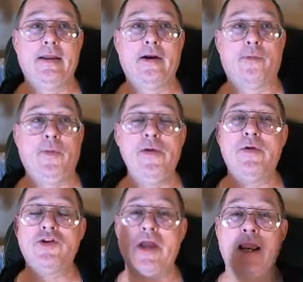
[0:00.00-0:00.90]
you know,
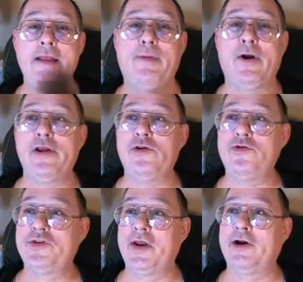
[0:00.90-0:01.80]
pretty much anybody
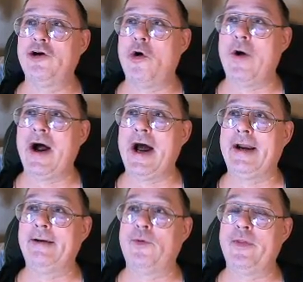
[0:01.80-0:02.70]
who's going to go
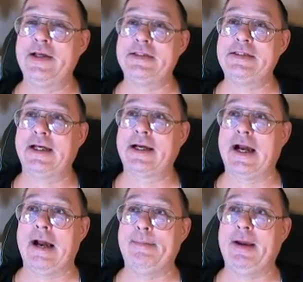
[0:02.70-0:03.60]
on when they see a
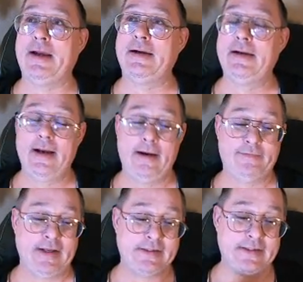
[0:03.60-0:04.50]
comment,
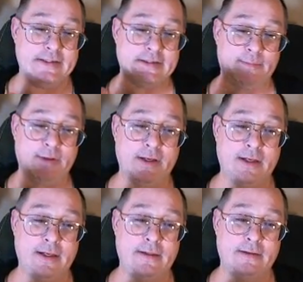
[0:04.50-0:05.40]
if they see some
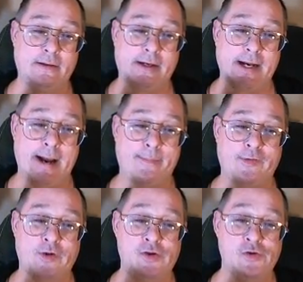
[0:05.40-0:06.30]
kid, a
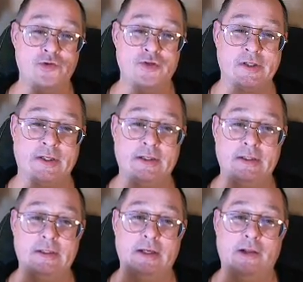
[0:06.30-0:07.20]
cop to using
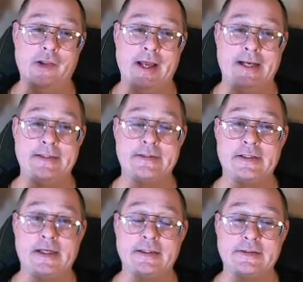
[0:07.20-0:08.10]
a line
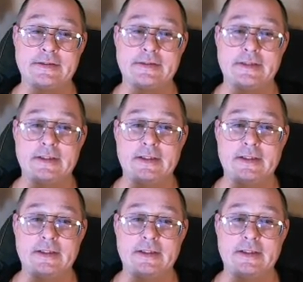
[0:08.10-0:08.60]
6,